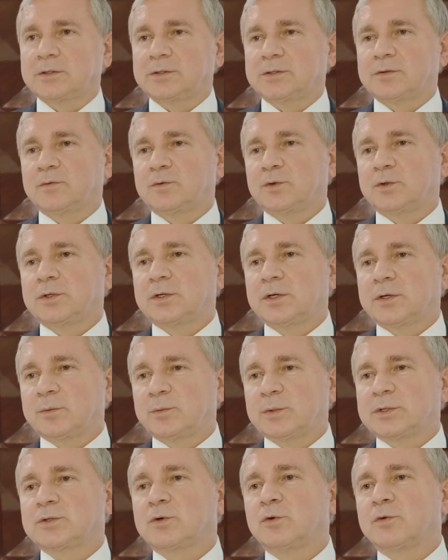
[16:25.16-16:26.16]
Many
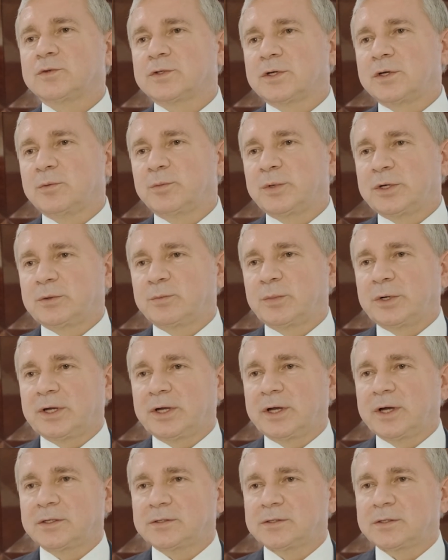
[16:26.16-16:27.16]
Moscow enterprises
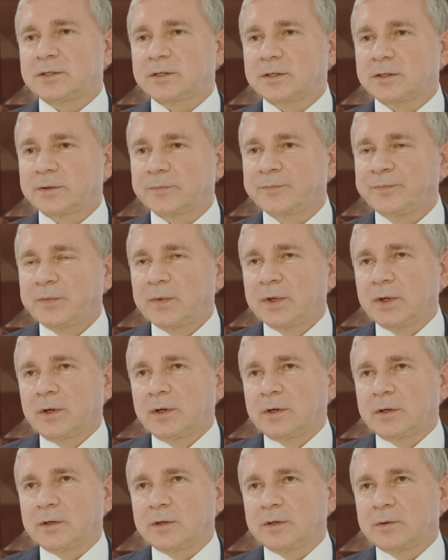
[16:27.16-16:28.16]
today
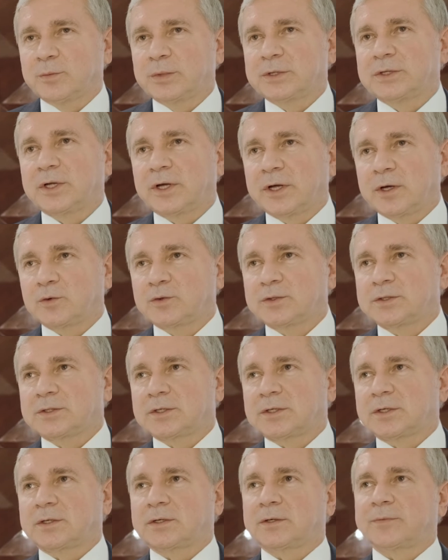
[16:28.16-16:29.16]
are
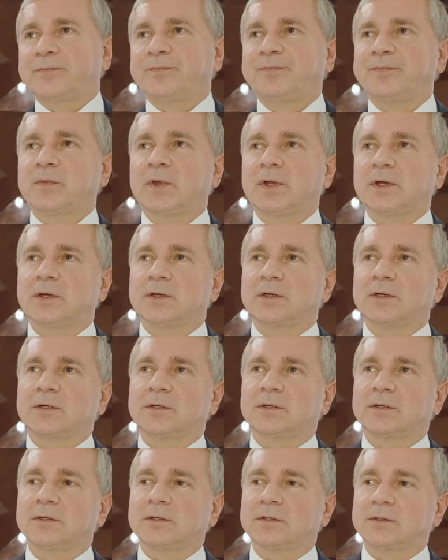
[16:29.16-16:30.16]
trying to find
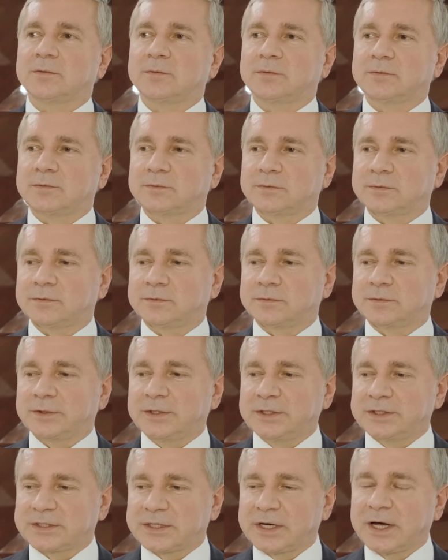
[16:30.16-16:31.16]
big international
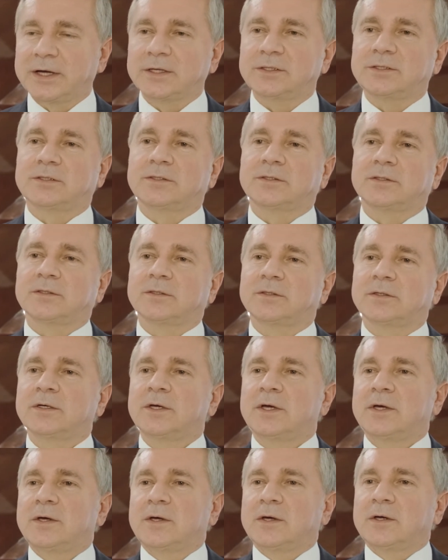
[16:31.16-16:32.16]
contracts
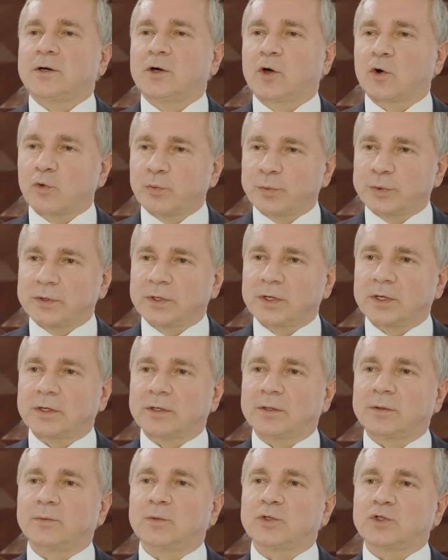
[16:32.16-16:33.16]

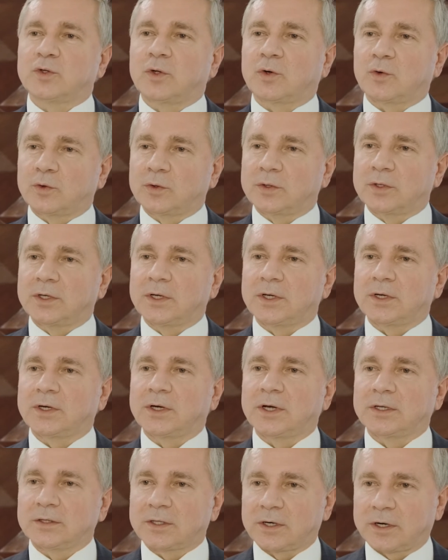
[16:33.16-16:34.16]
where they can apply
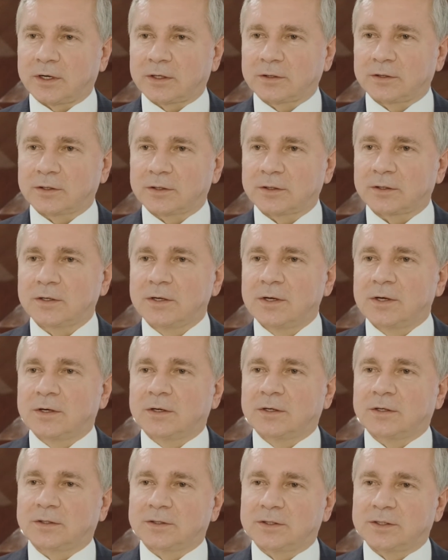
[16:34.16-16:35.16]
their
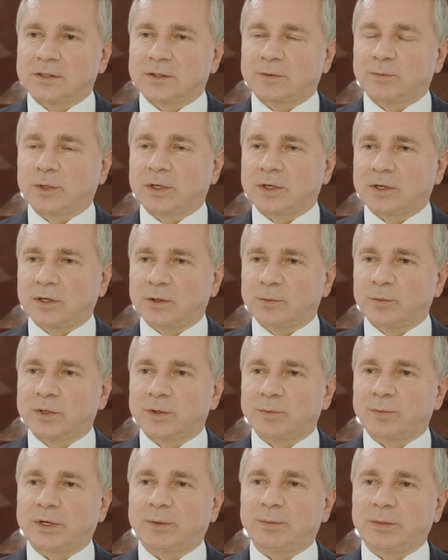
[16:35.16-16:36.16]
technology and
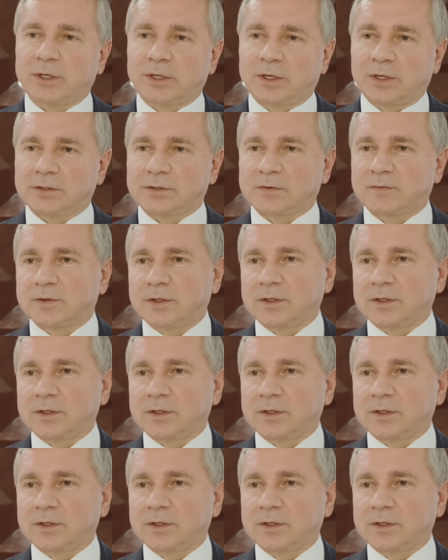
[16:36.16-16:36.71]
knowledge.